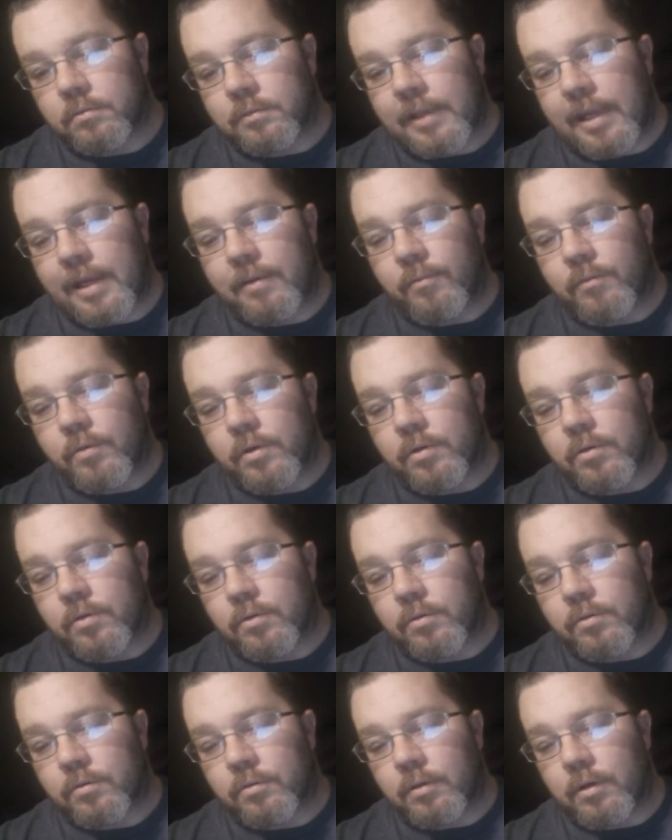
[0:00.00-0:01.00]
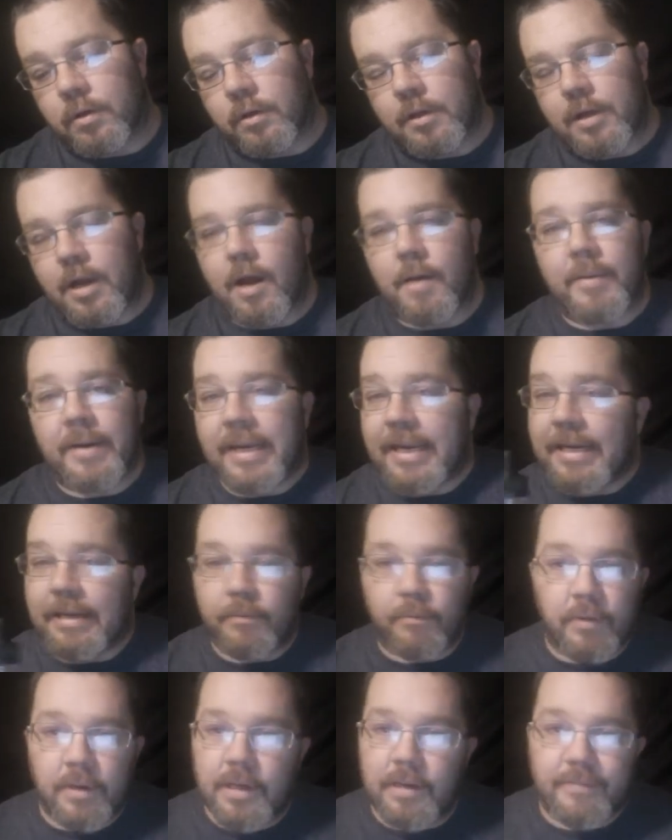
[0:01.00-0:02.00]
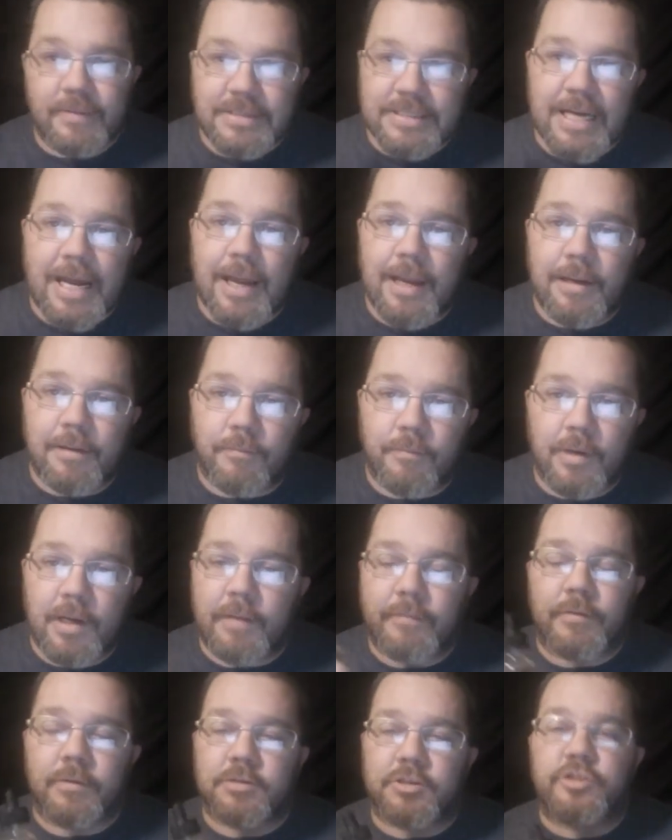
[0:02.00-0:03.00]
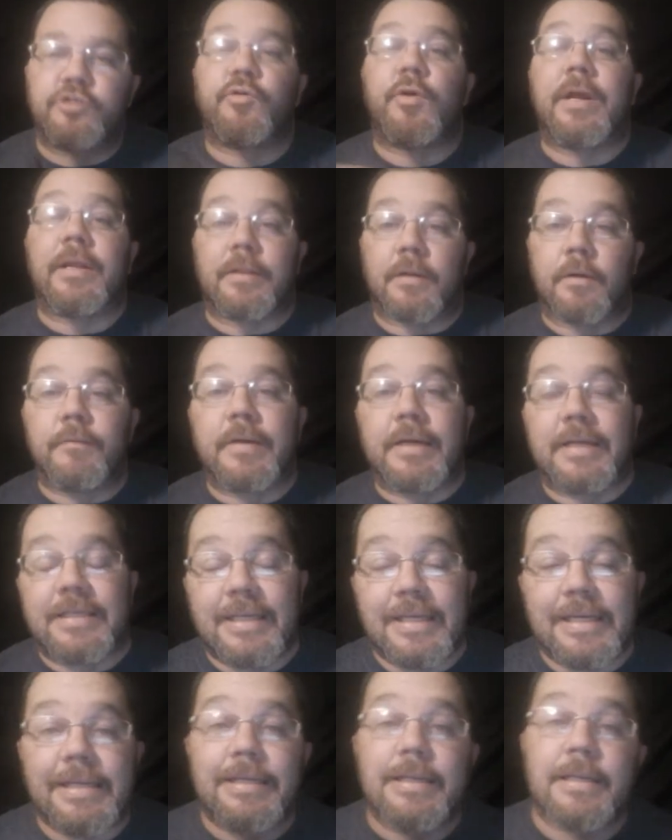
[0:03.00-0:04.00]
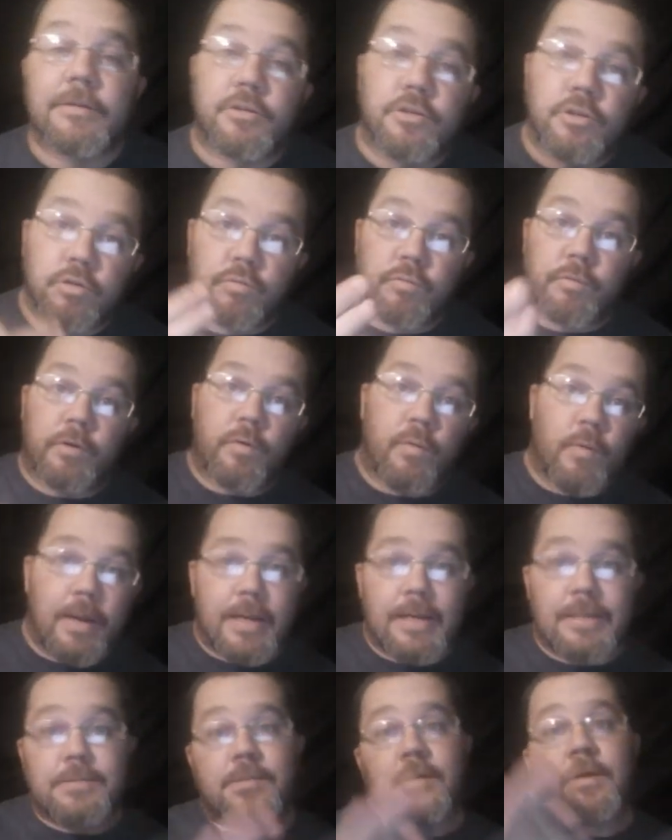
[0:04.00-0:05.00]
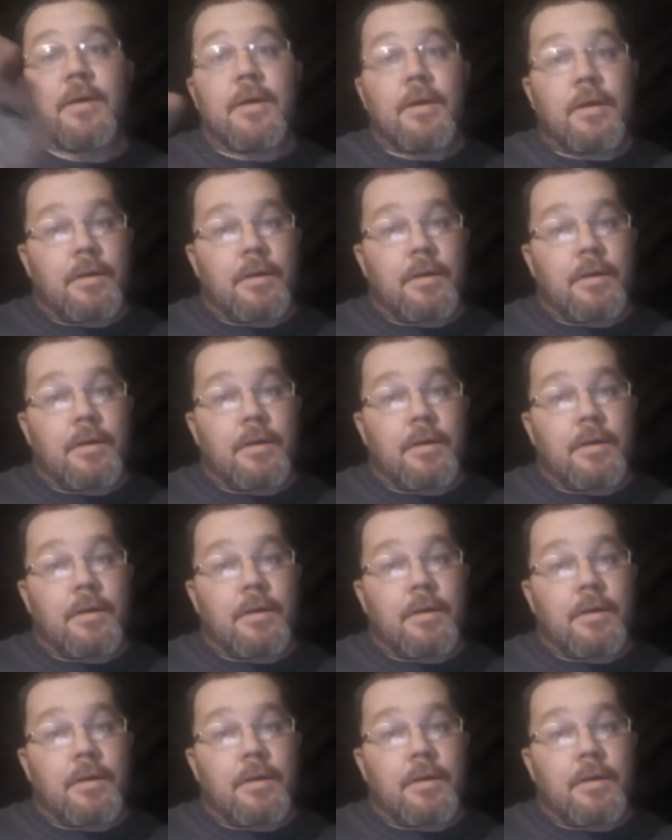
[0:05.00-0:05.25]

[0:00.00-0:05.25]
They will accommodate whatever strength of nicotine that you request.